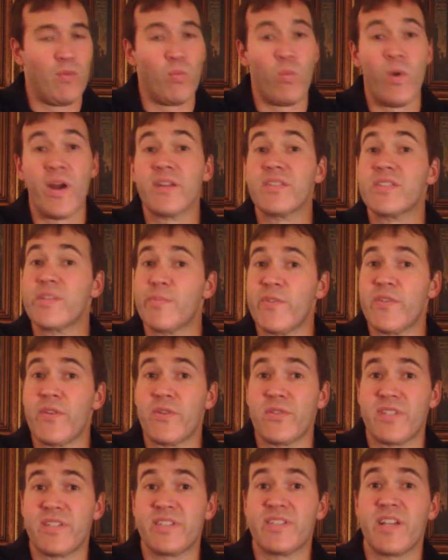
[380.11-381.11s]
where some of
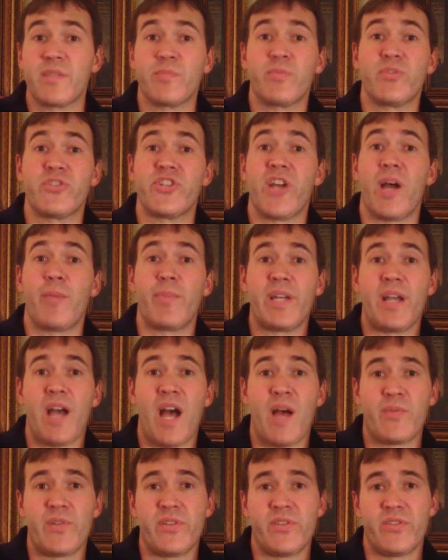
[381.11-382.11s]
those accessible shopping
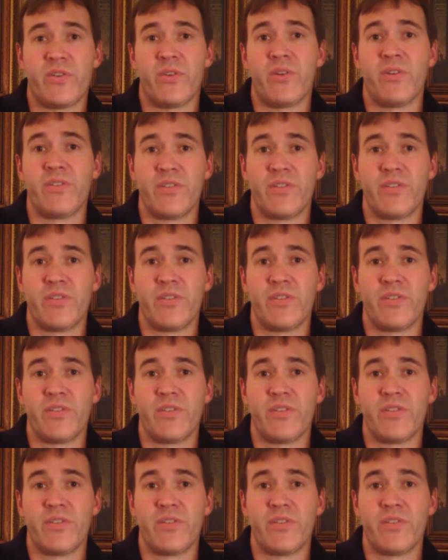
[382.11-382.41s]
options are.